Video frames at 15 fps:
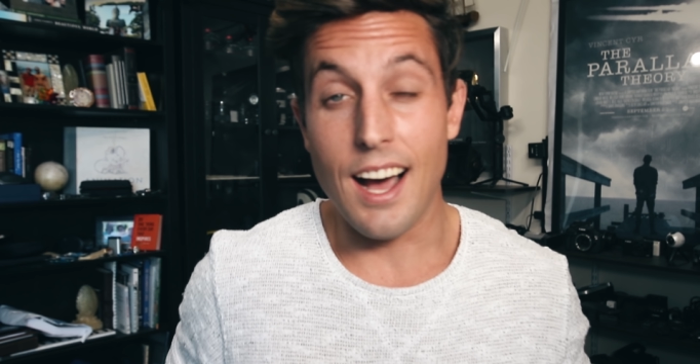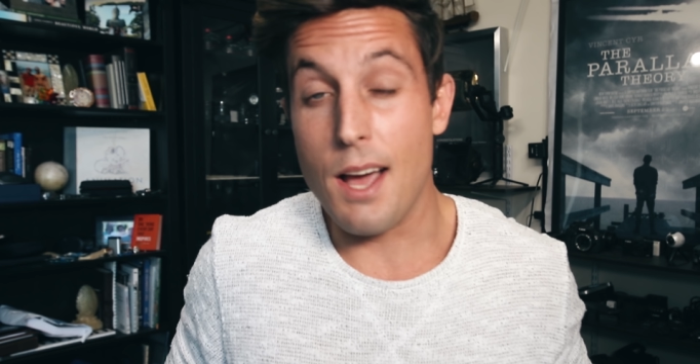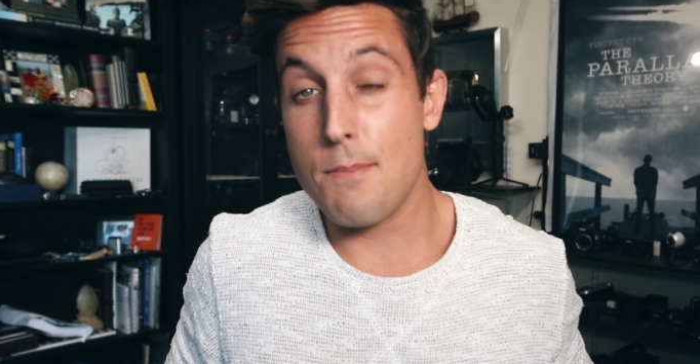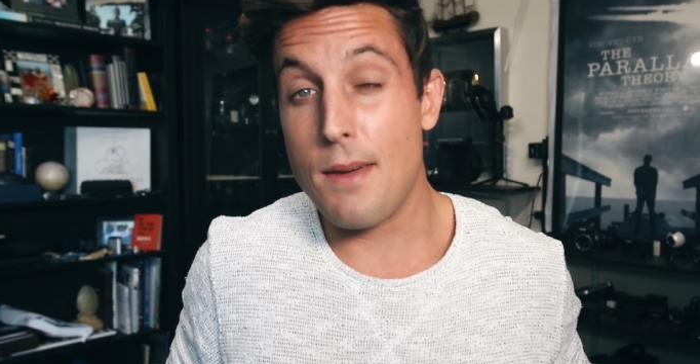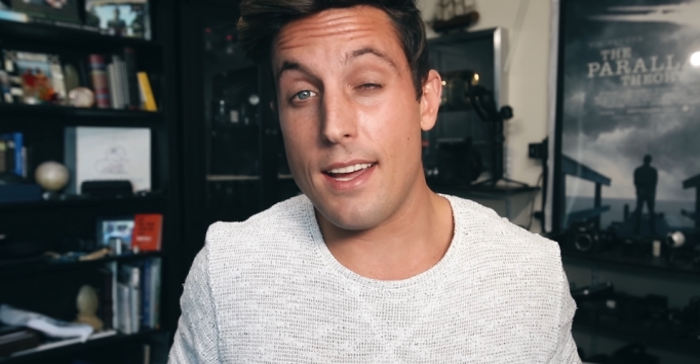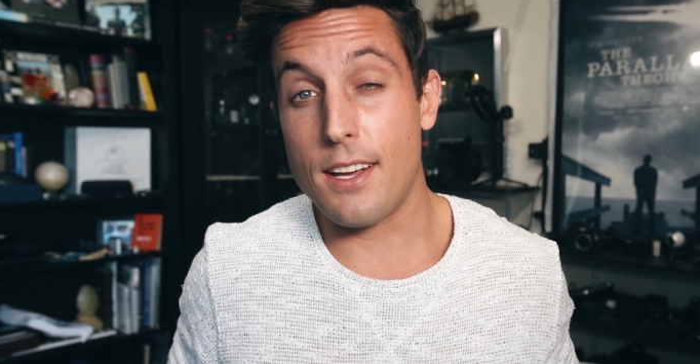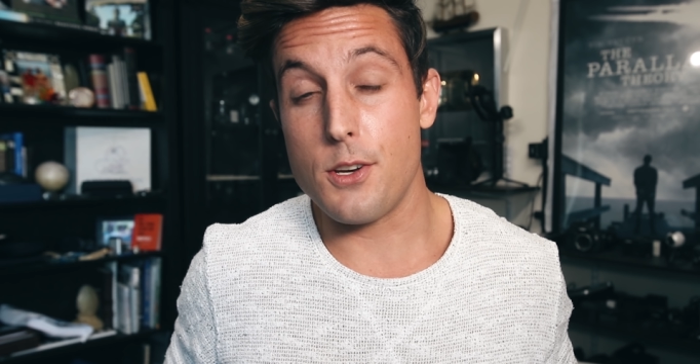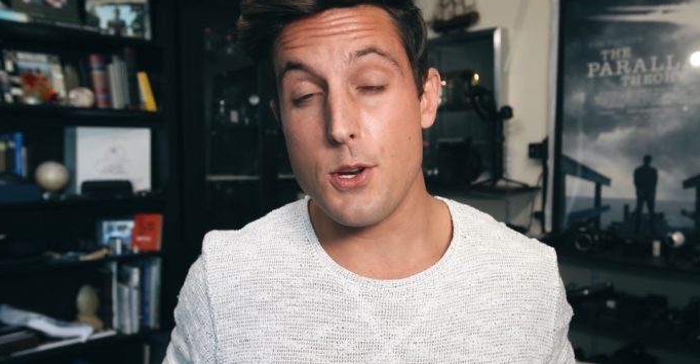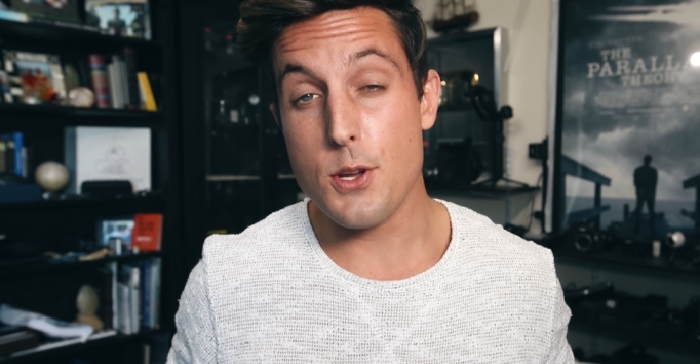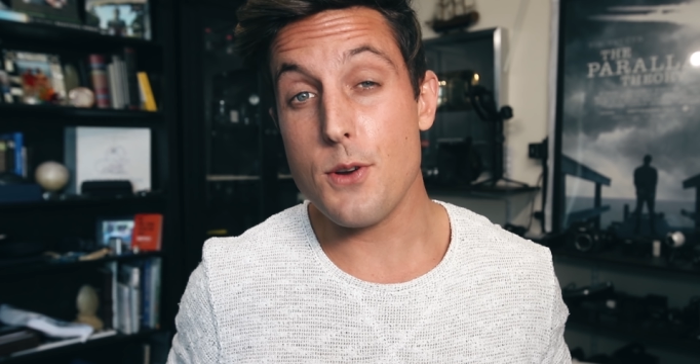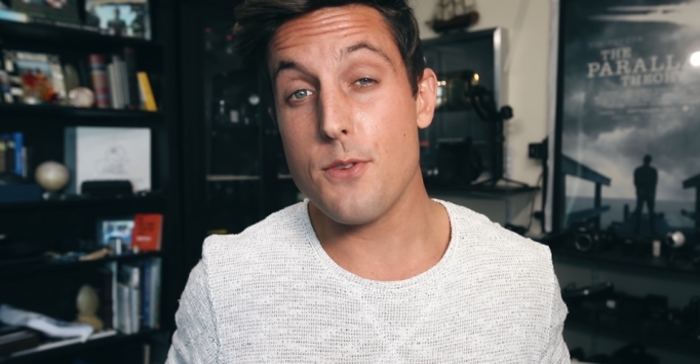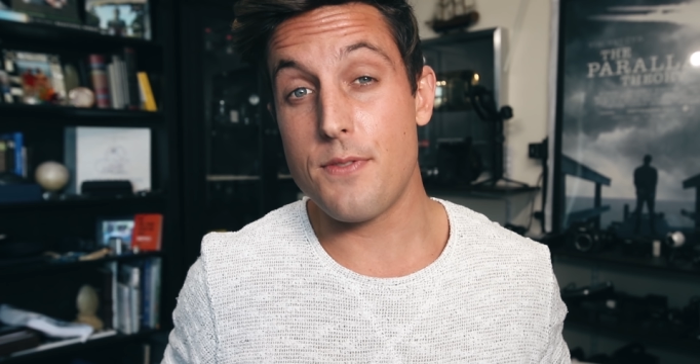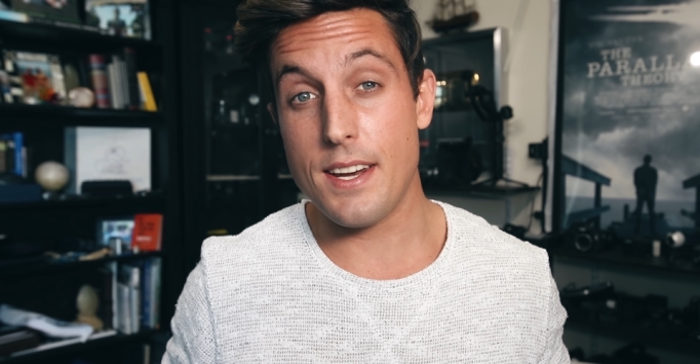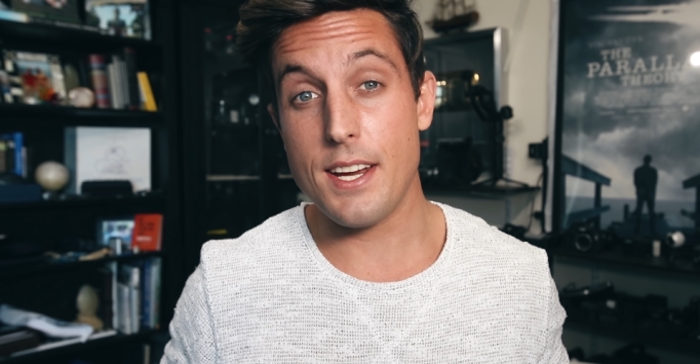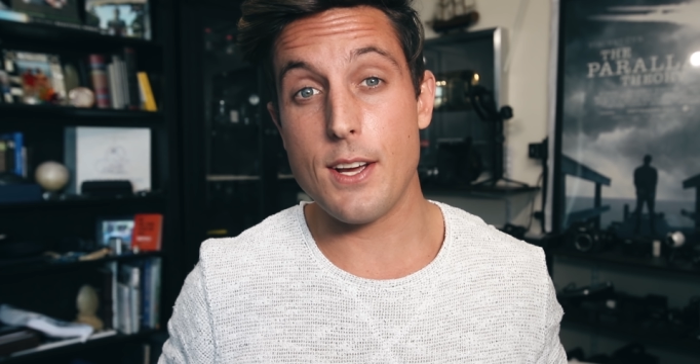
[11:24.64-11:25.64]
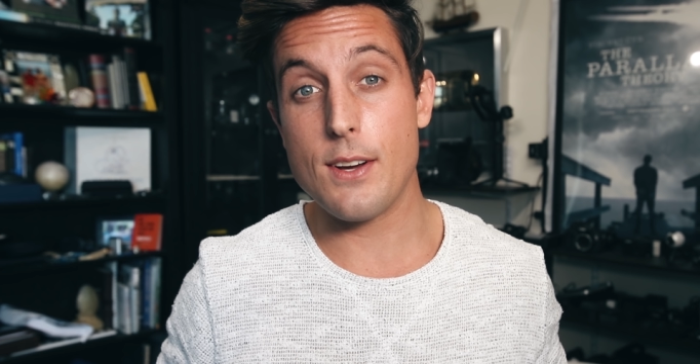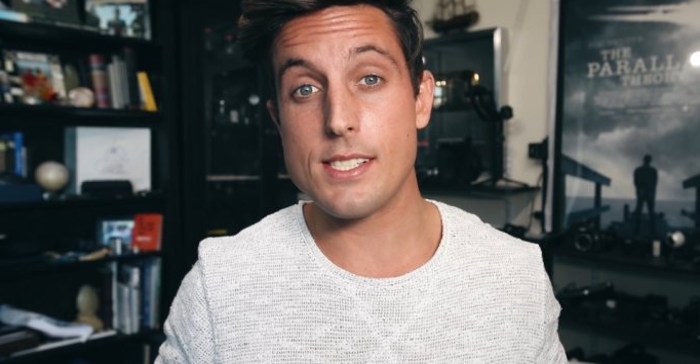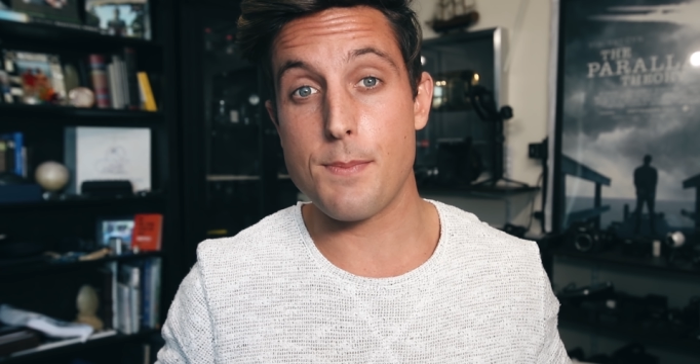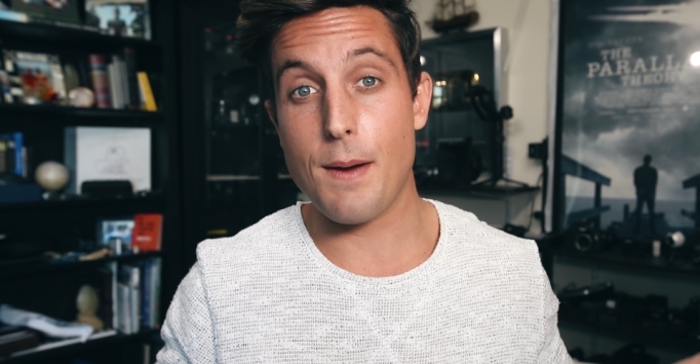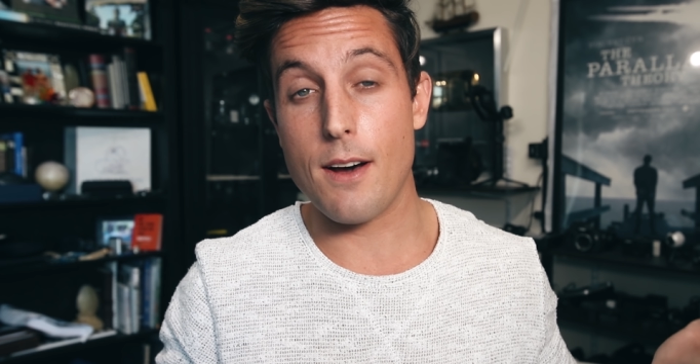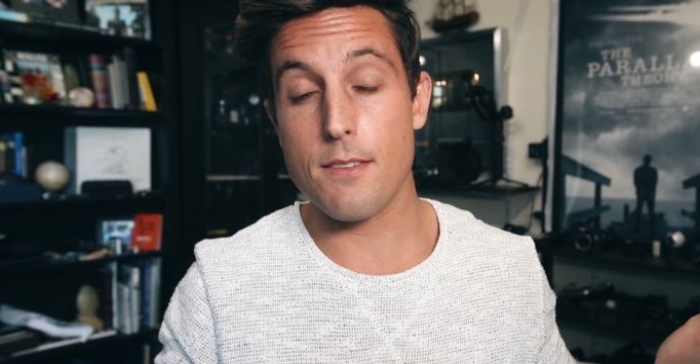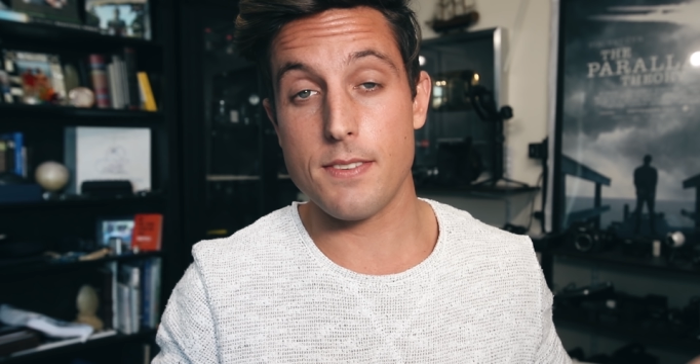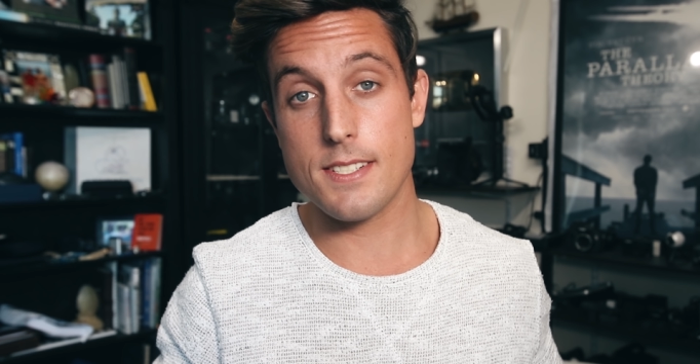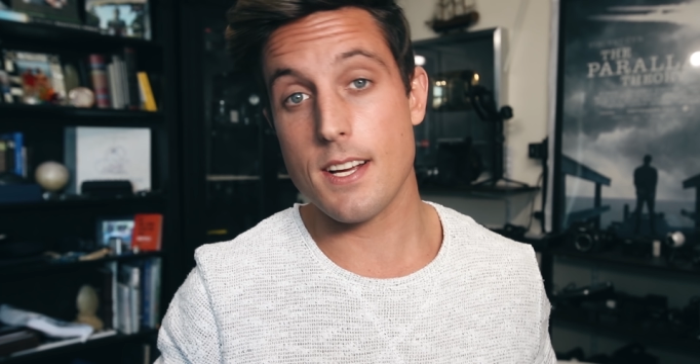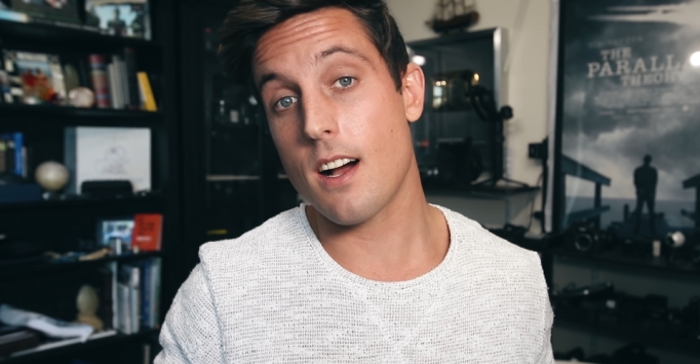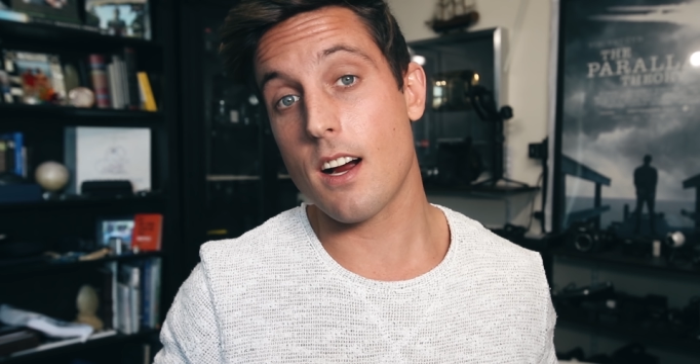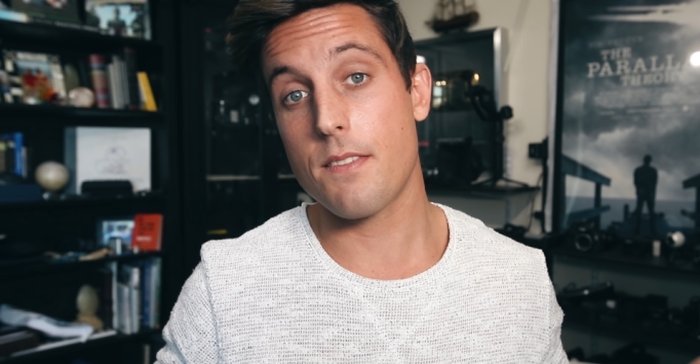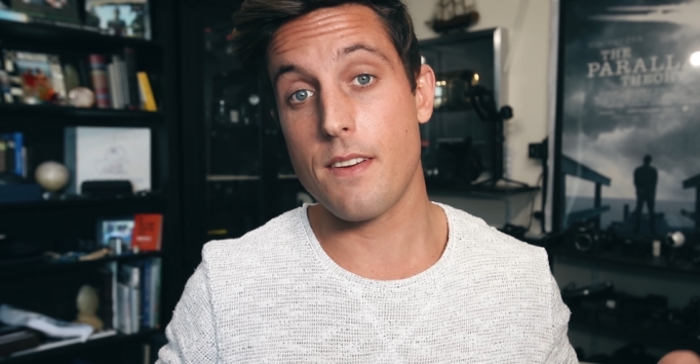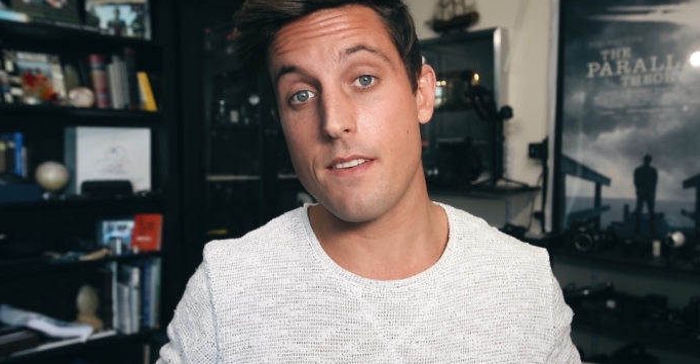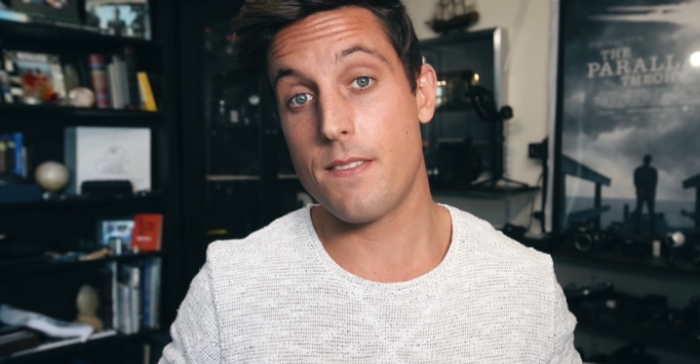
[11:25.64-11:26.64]
I make new videos about
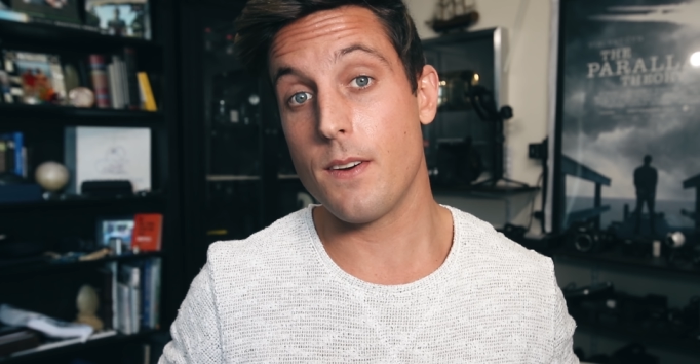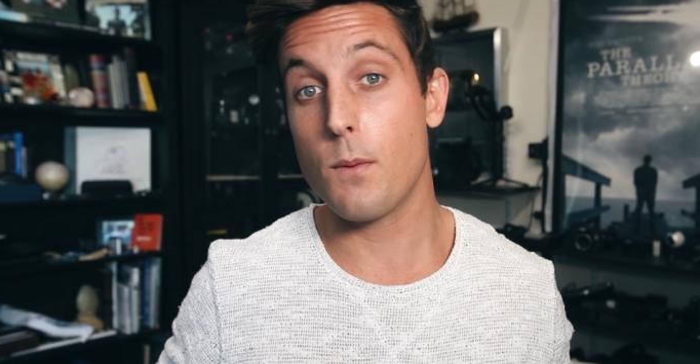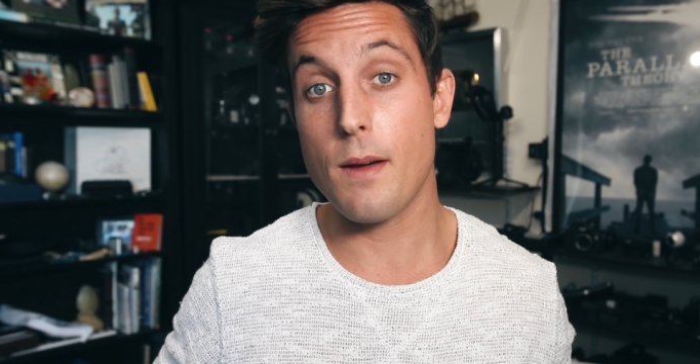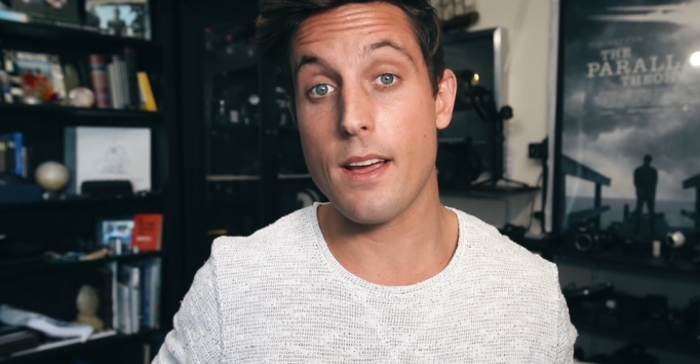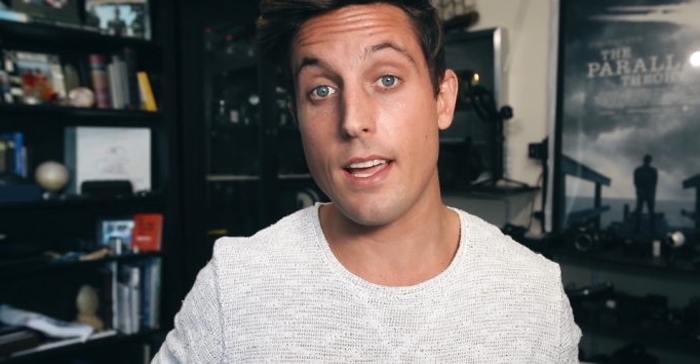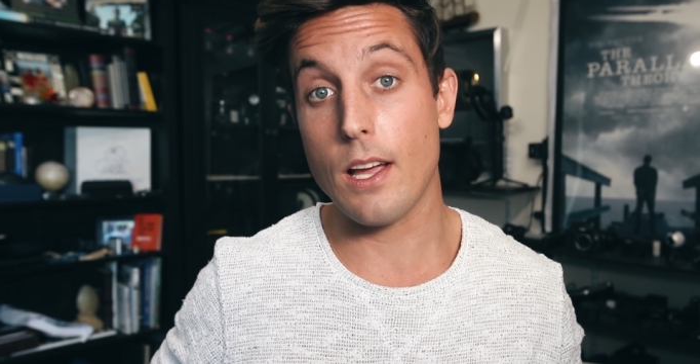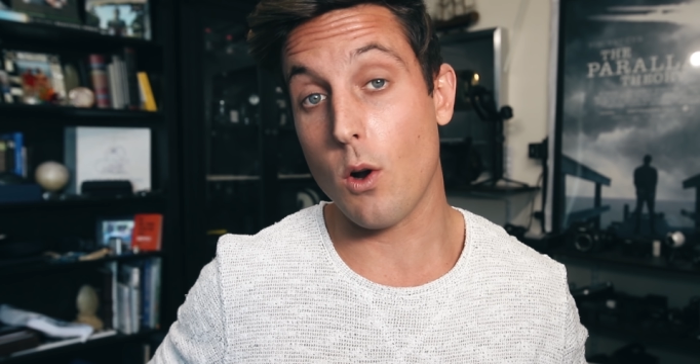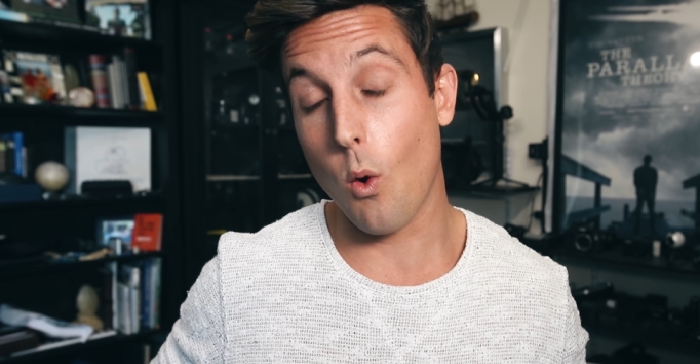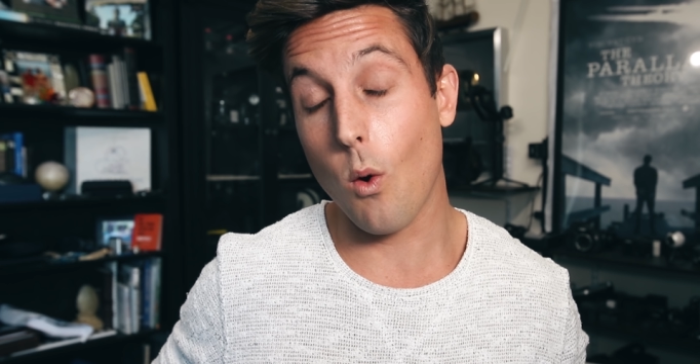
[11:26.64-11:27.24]
photography, filmmaking,